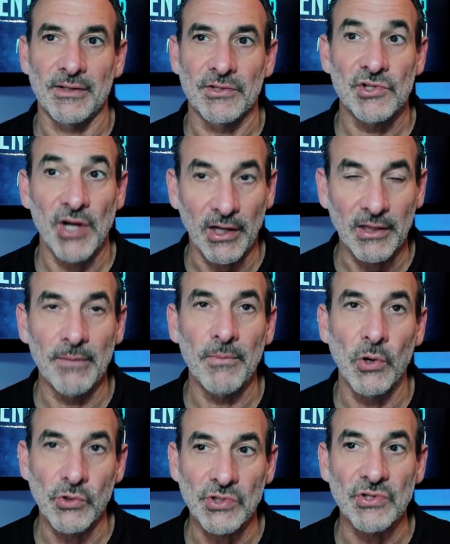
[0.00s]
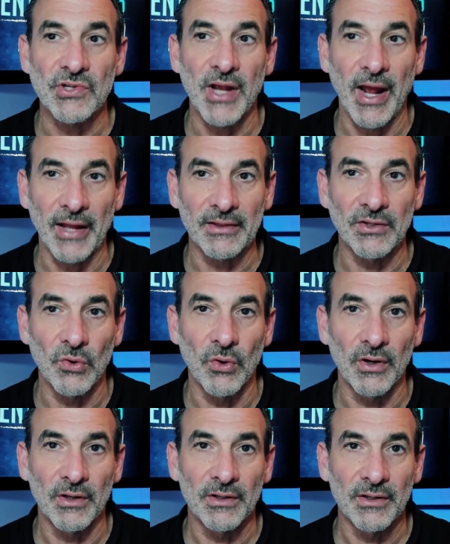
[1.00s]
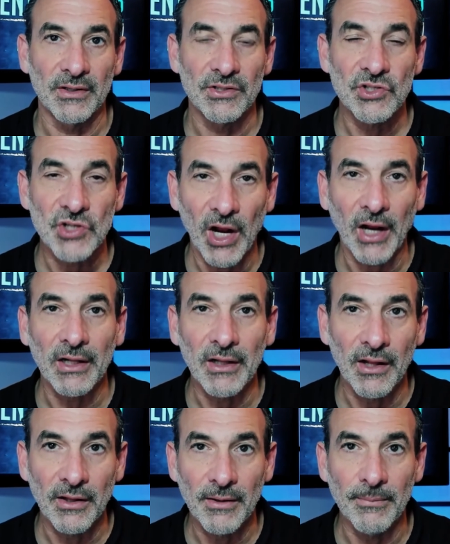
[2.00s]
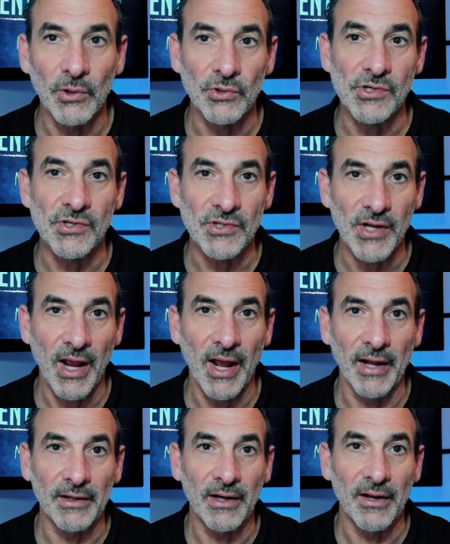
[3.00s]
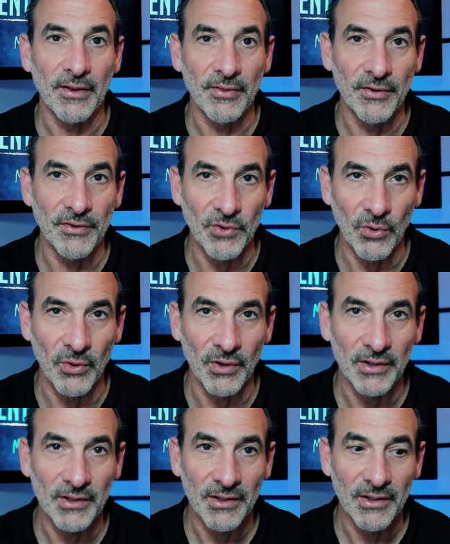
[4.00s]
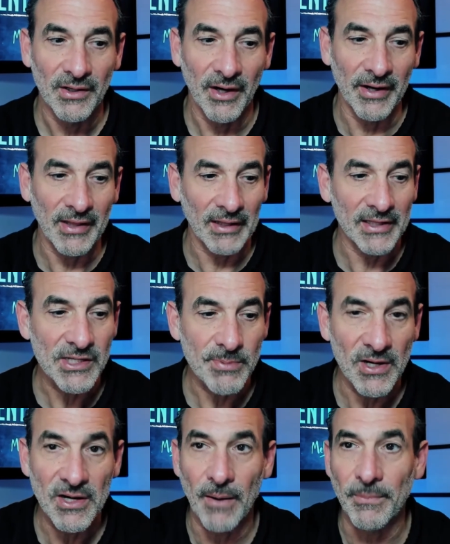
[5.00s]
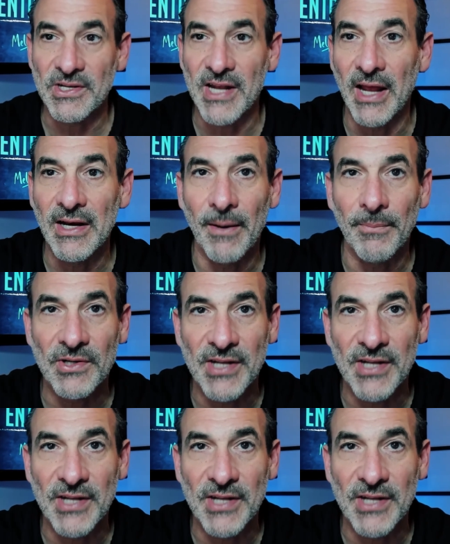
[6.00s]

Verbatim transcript: Check the emotions at the door. Check the emotions at the door. All right, that leads me to number 10. Number